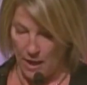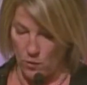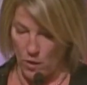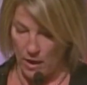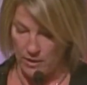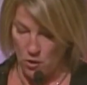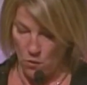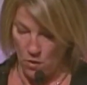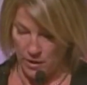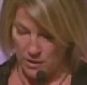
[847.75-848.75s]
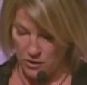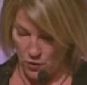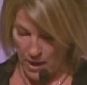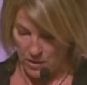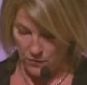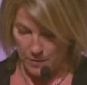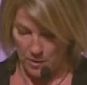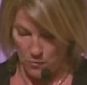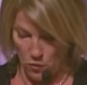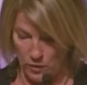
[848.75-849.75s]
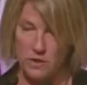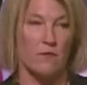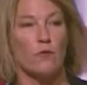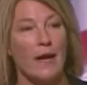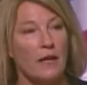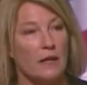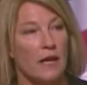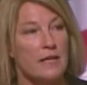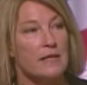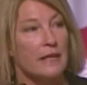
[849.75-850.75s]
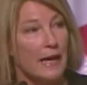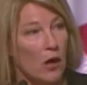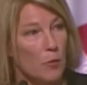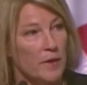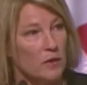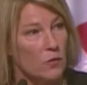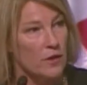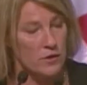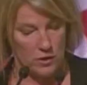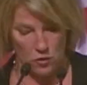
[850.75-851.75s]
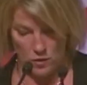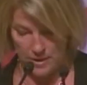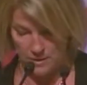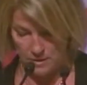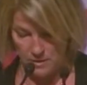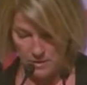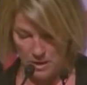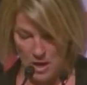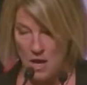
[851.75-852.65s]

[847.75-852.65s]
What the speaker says: And while I don't want to detract from the importance of recognizing and helping lawyers in crisis,